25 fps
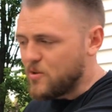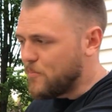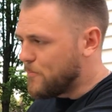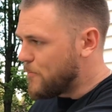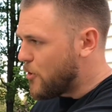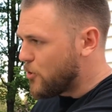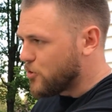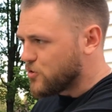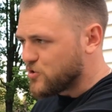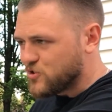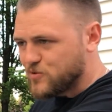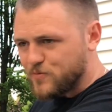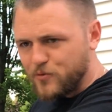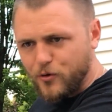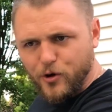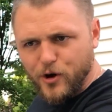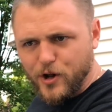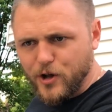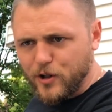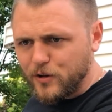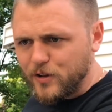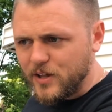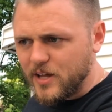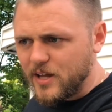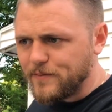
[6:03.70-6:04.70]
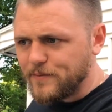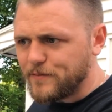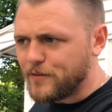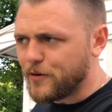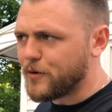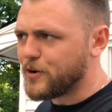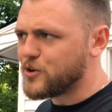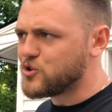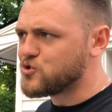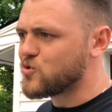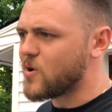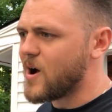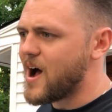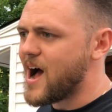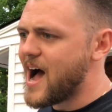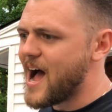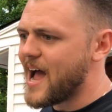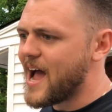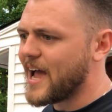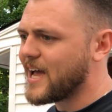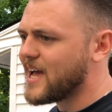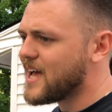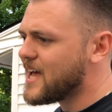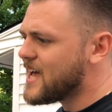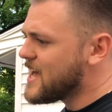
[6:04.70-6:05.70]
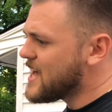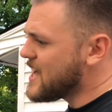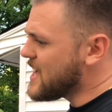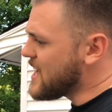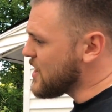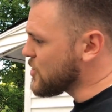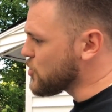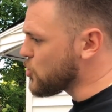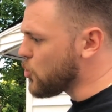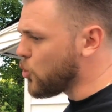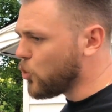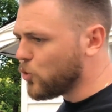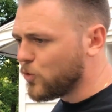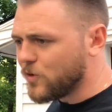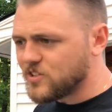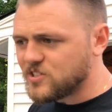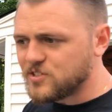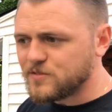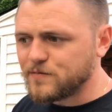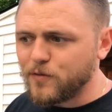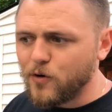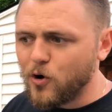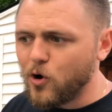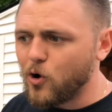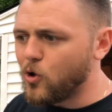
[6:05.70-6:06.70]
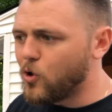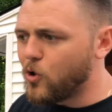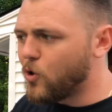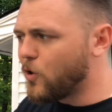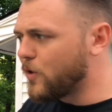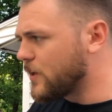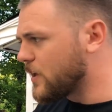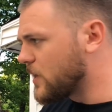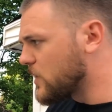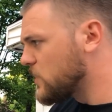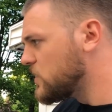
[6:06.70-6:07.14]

The motor is very clean, very dry. Coolant's full and